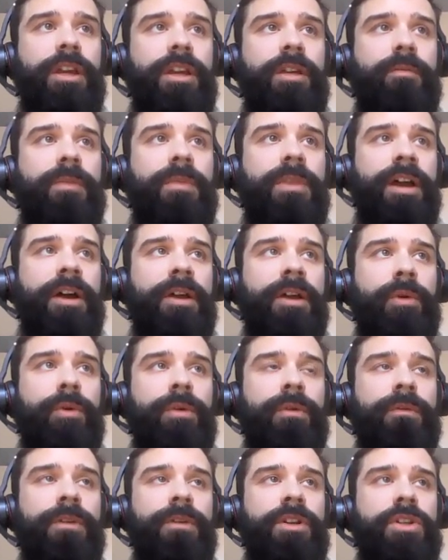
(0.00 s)
Okay, now that
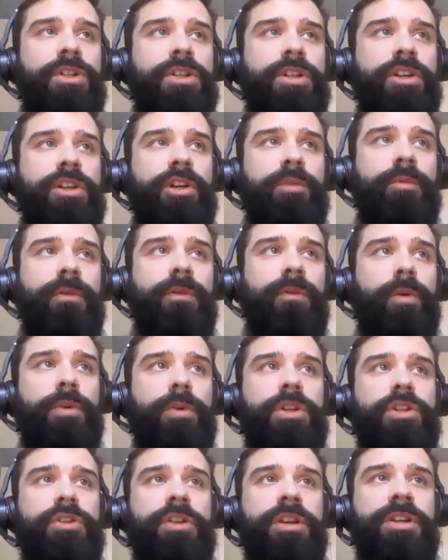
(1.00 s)
we're finished here, before
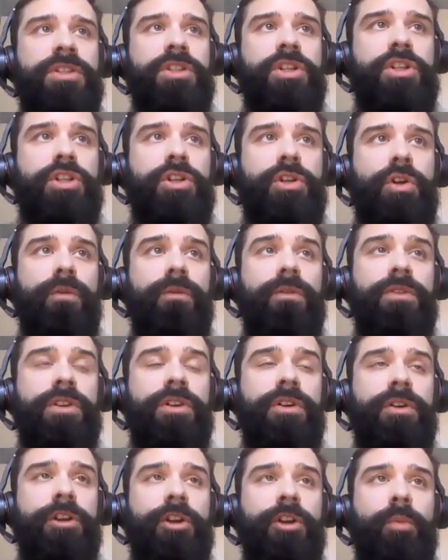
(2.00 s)
we transition over
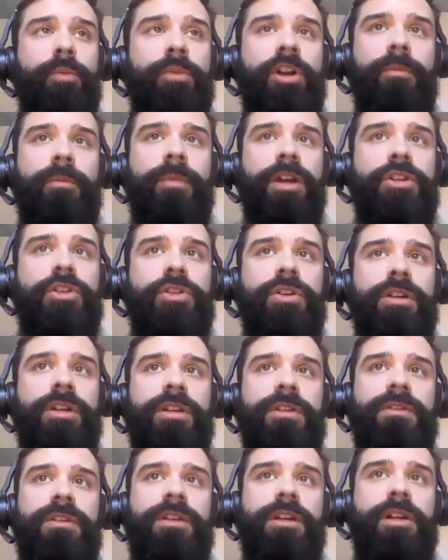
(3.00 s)
to Creo
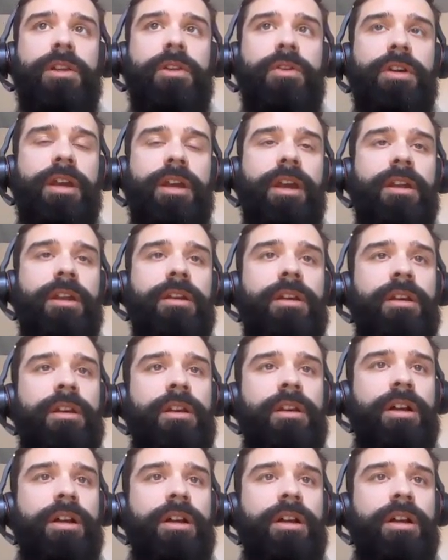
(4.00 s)
Parametric and take a look at